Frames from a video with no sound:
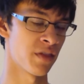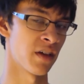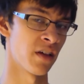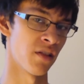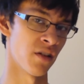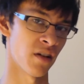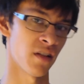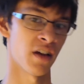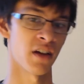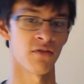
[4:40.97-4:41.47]
they
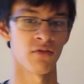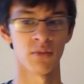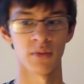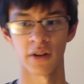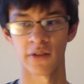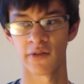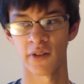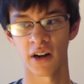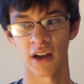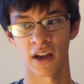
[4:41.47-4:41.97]
look like from
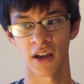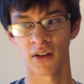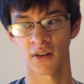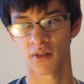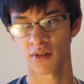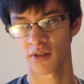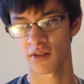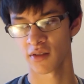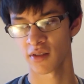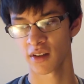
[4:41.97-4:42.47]
different
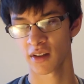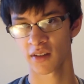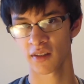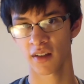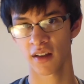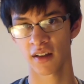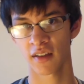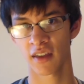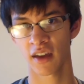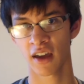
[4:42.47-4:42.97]
angles and things
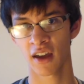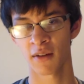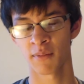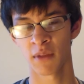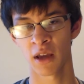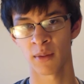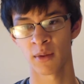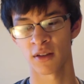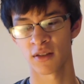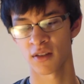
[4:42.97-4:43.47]
like that, and
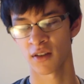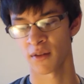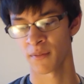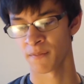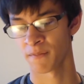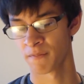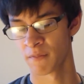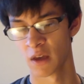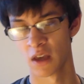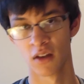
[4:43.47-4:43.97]
maybe some